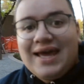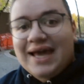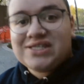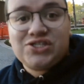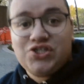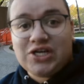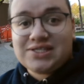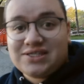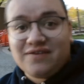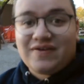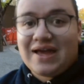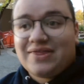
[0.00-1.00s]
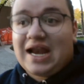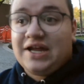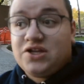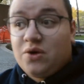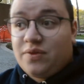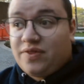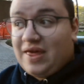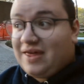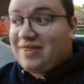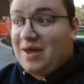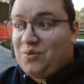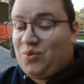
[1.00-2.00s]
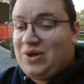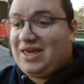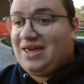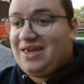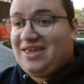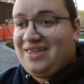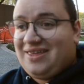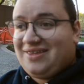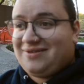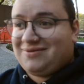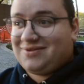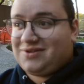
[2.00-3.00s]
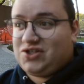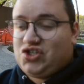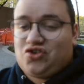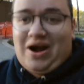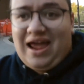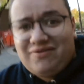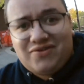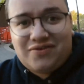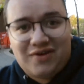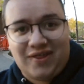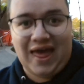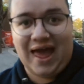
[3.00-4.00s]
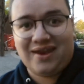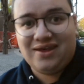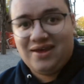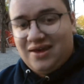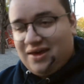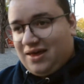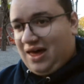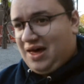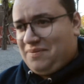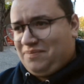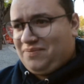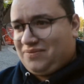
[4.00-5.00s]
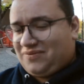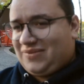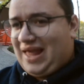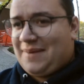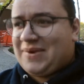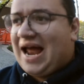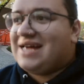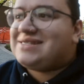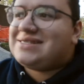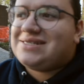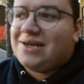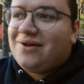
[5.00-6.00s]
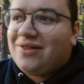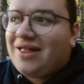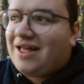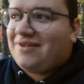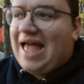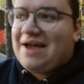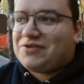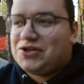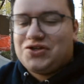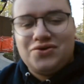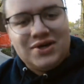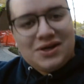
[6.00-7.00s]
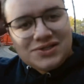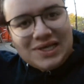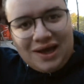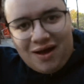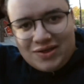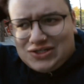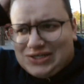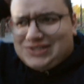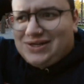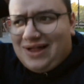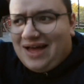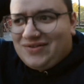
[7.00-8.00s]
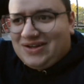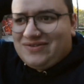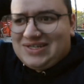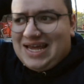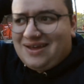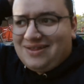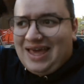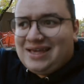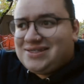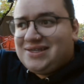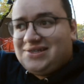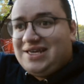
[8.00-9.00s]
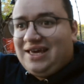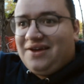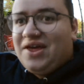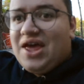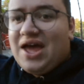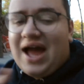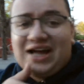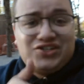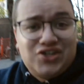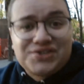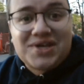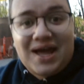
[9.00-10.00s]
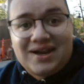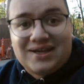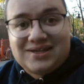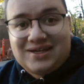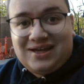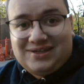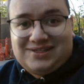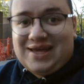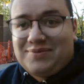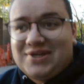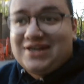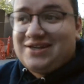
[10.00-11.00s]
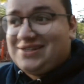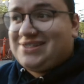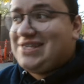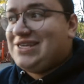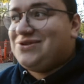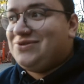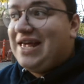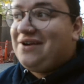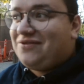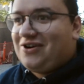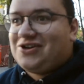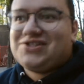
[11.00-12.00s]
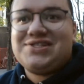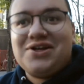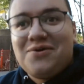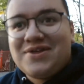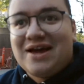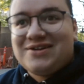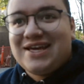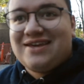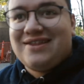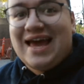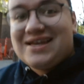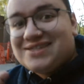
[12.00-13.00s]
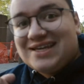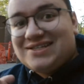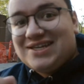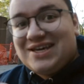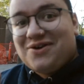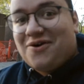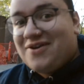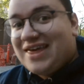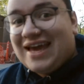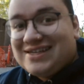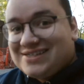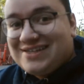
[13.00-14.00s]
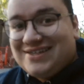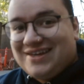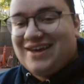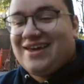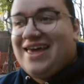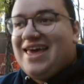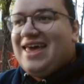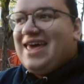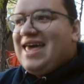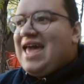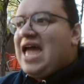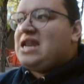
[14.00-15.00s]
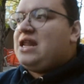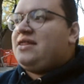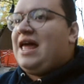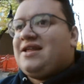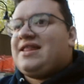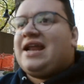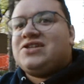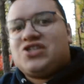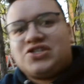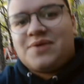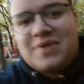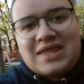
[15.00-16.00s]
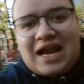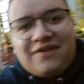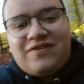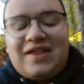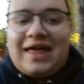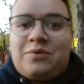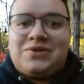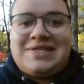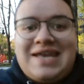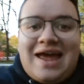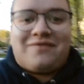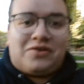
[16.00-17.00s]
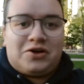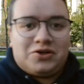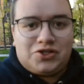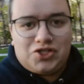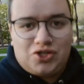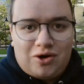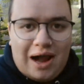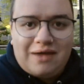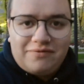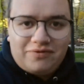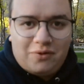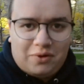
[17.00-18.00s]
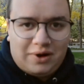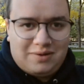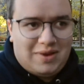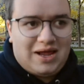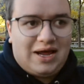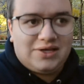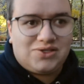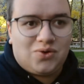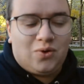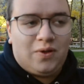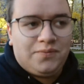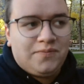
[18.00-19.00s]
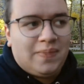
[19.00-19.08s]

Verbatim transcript: It's just the fact that I don't think that we strived for that. Um, I mean, I still, after two years in college, I still haven't even taken the A C T. I just got it accepted into C U Denver, still without taking the S A T or the A C T. And that, that is just something that I feel like was never strived for in my high school.